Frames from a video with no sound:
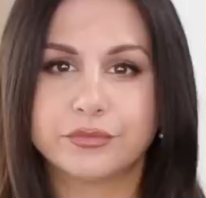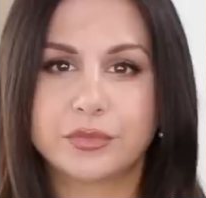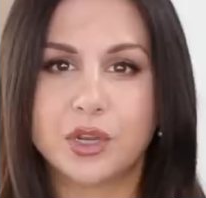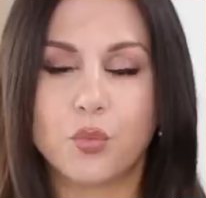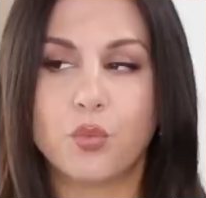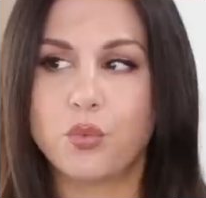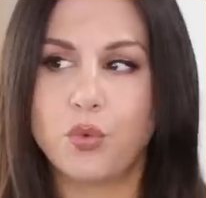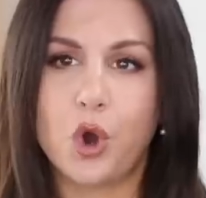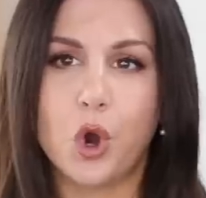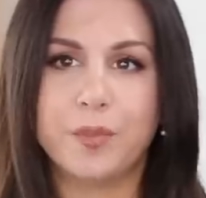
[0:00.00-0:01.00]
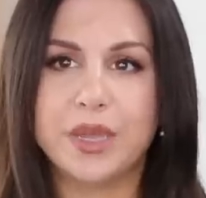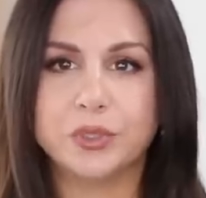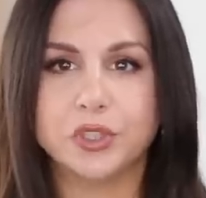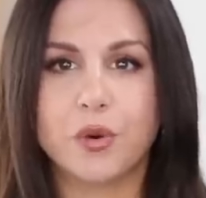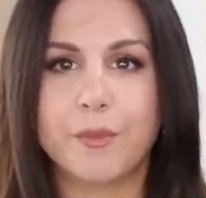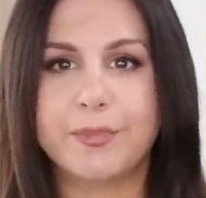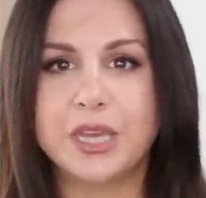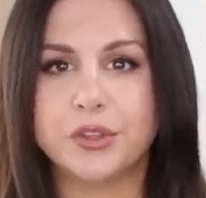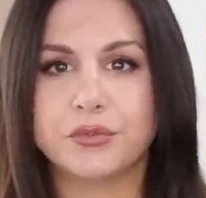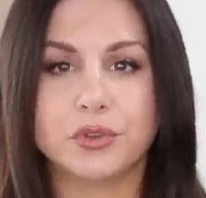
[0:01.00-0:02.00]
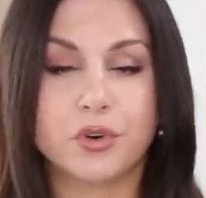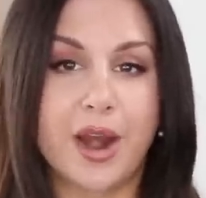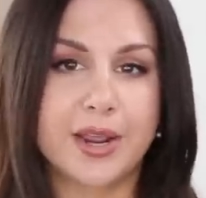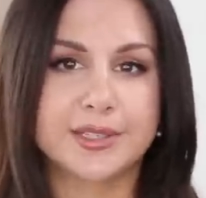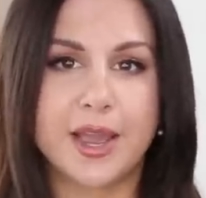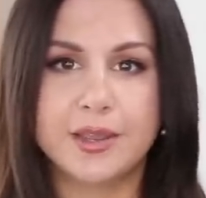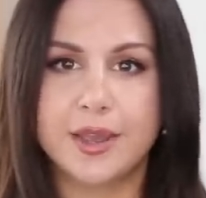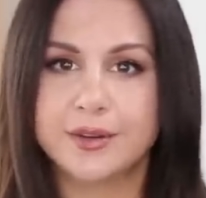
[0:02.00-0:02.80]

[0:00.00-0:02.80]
and hope people don't peek through the cracks at you.